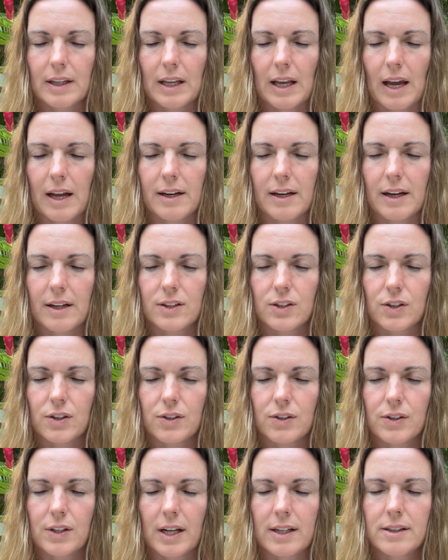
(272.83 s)
And as you're
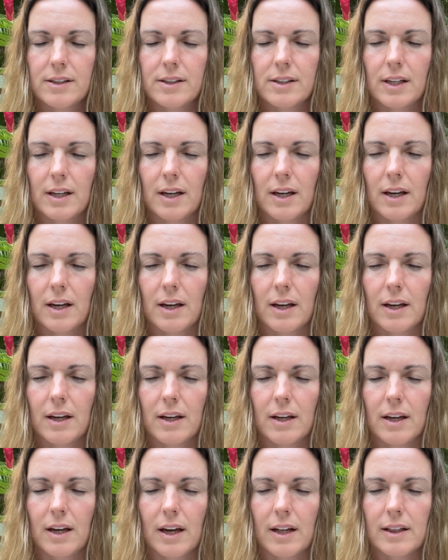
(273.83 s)
sensing
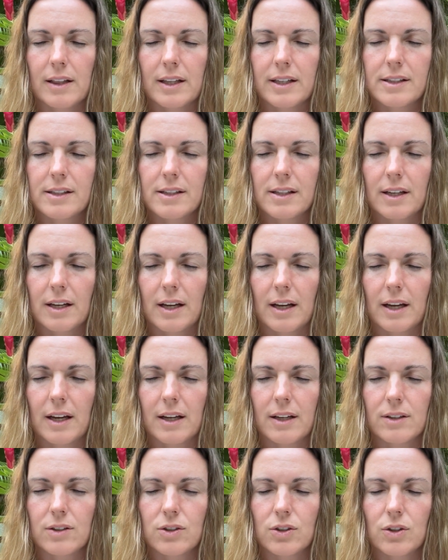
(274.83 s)
and
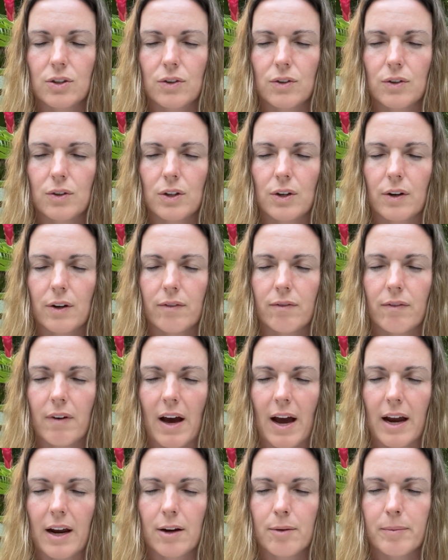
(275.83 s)
listening to your
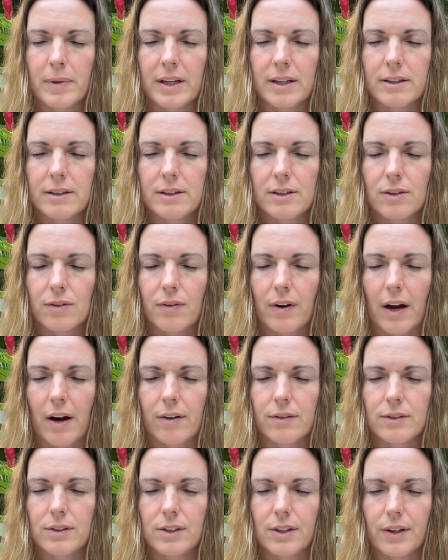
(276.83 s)
environment
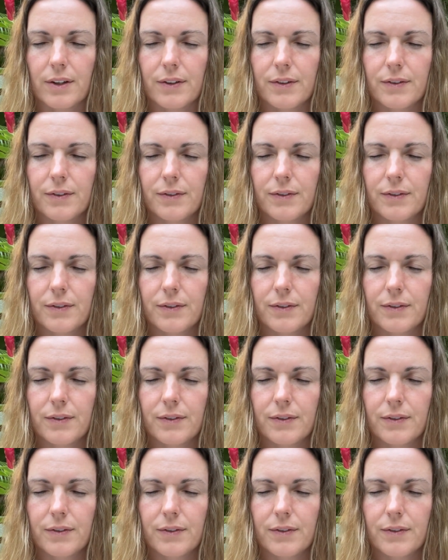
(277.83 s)
around you,